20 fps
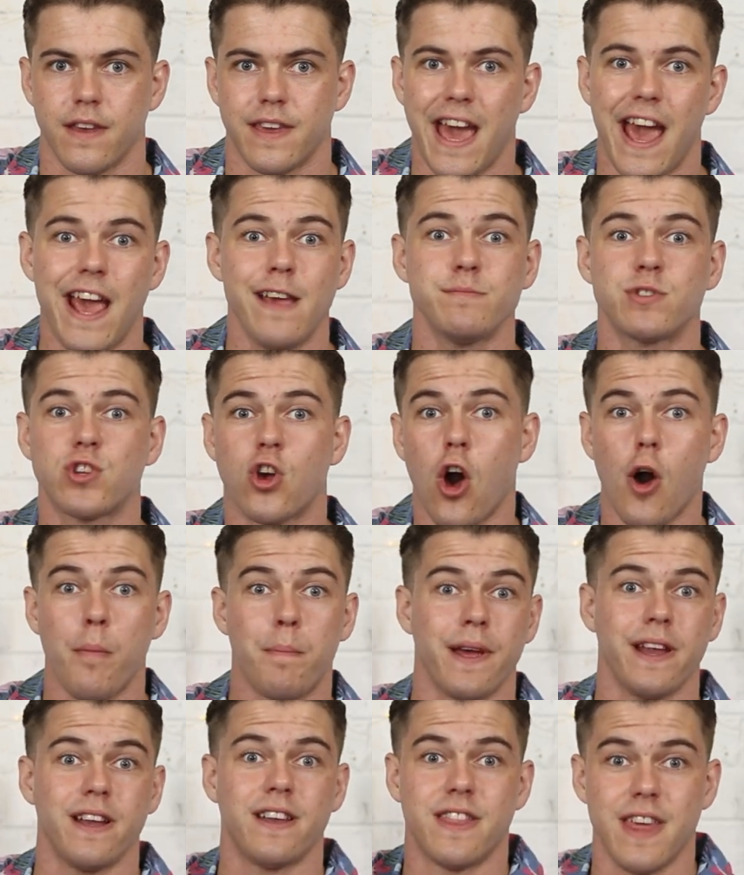Games
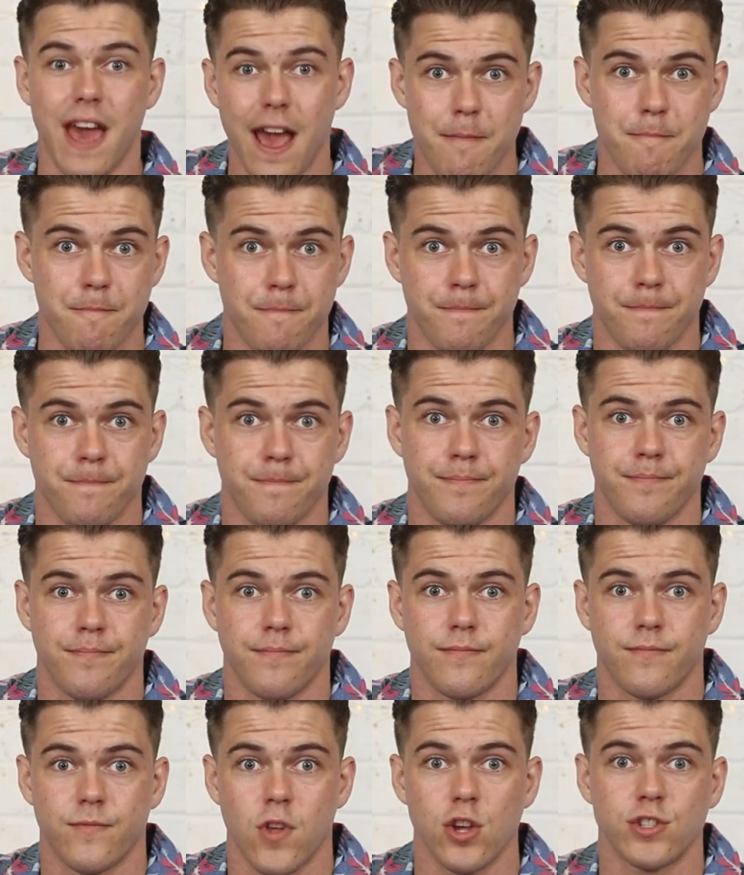copied them.
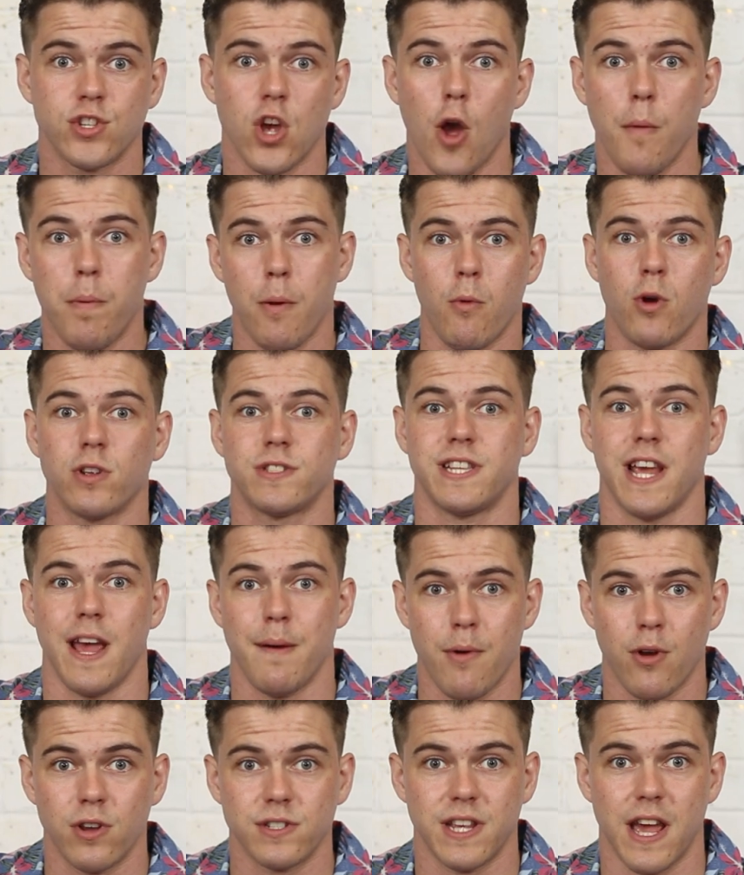Those open world
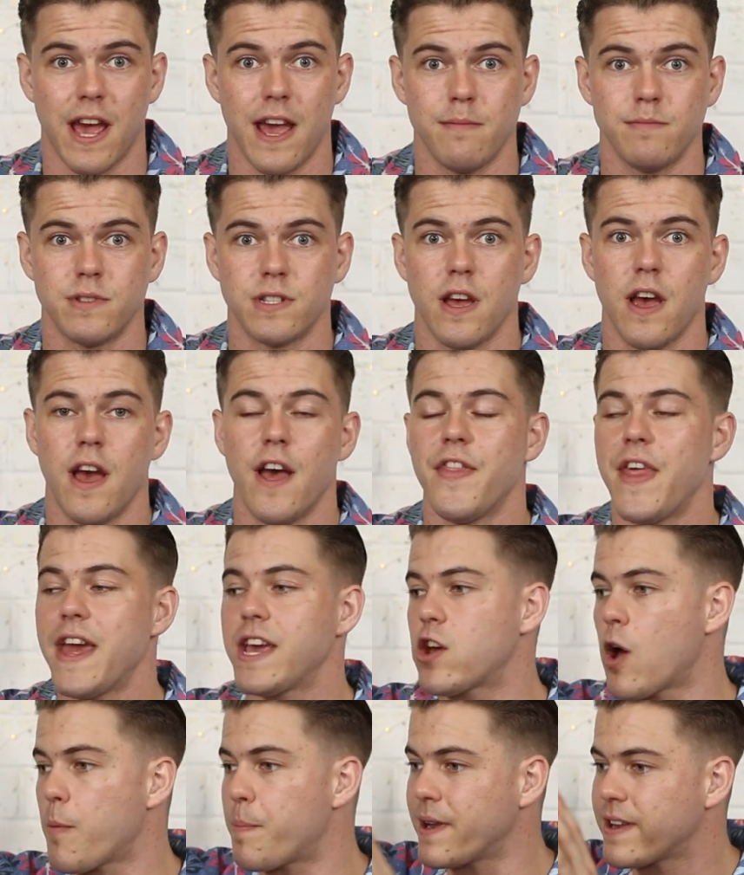sandbox games, they
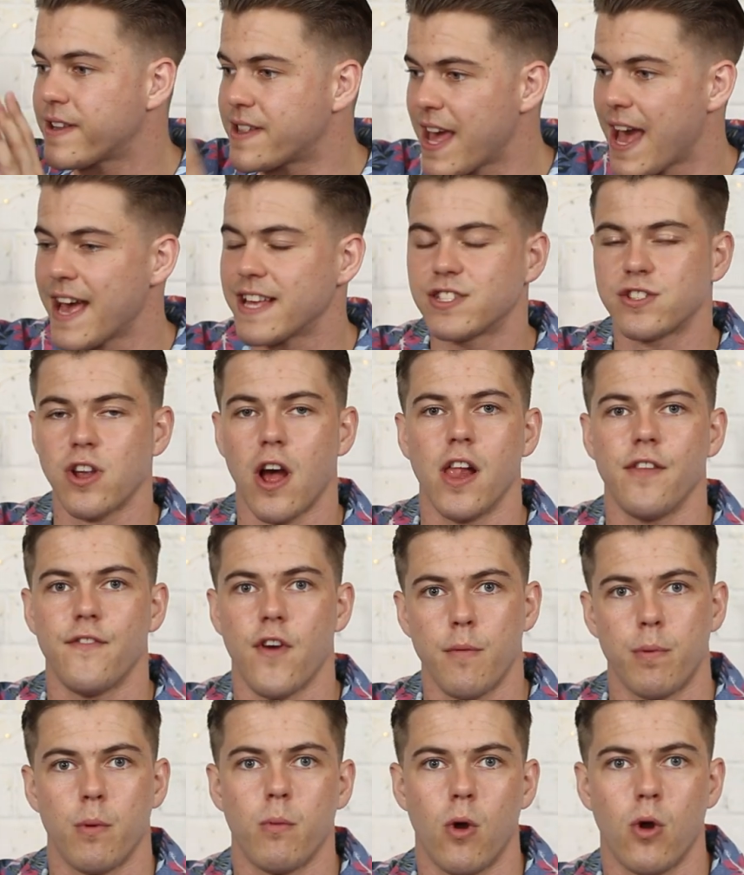copied their style of
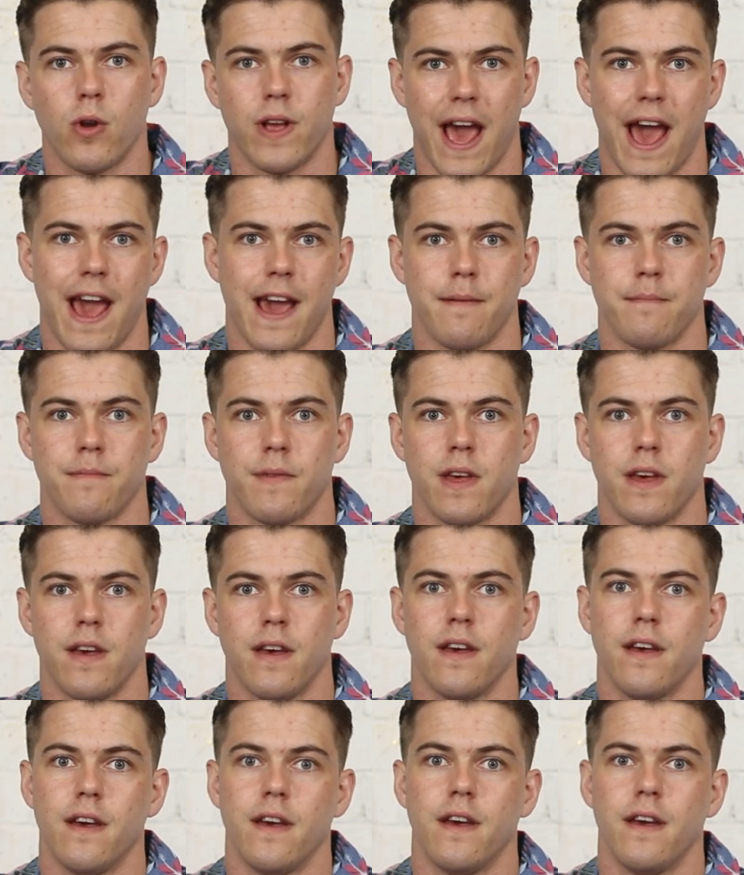open world game.
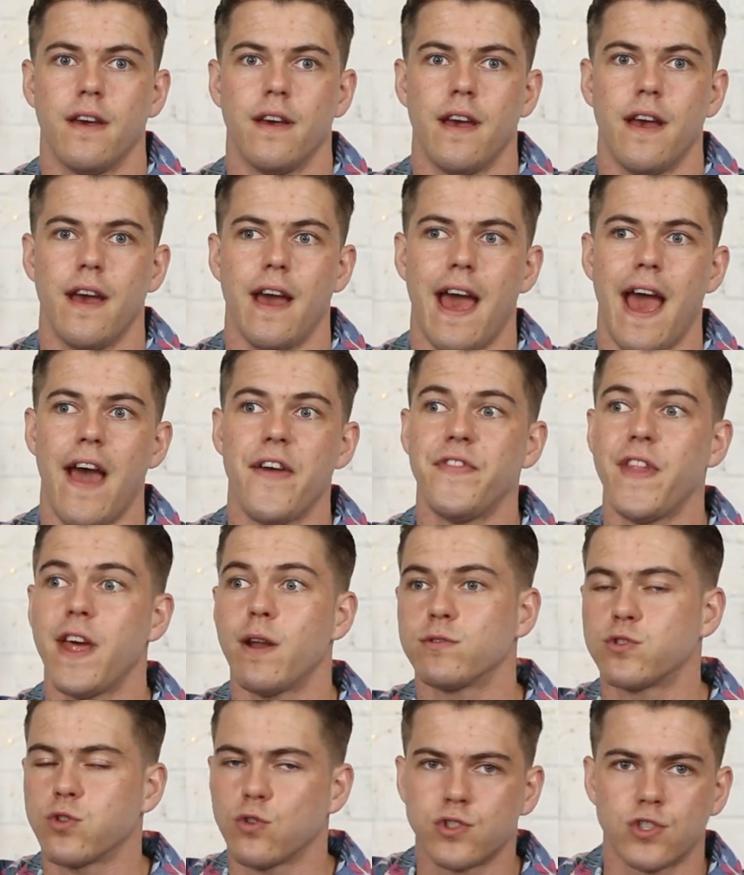And then
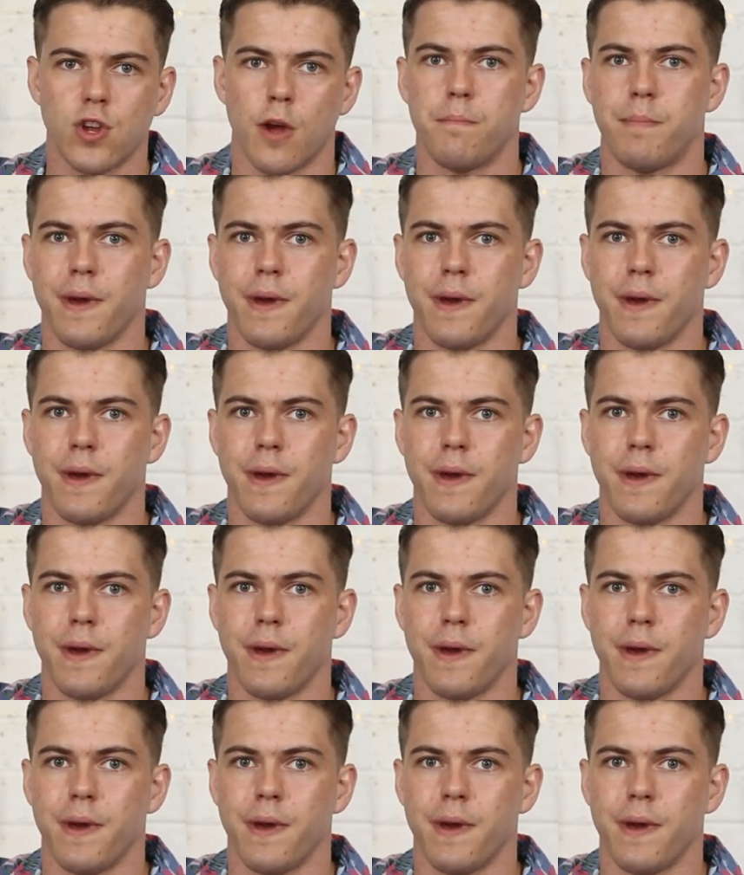it was also